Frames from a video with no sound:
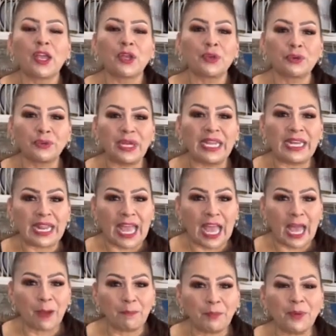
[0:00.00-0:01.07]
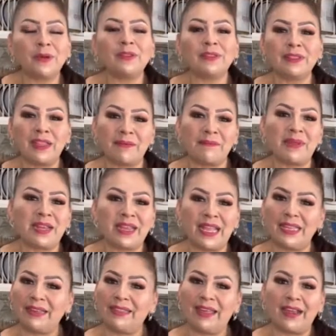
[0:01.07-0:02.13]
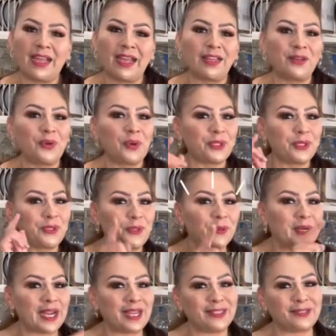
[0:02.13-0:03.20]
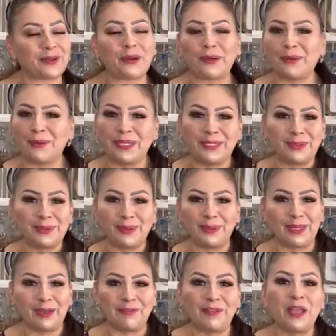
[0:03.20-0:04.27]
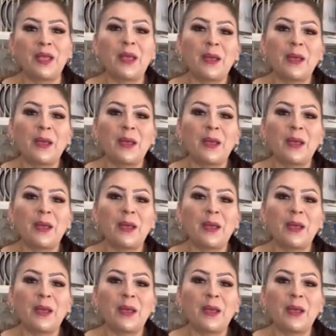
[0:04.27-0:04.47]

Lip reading: green apple lemonade that I know you guys are going to love.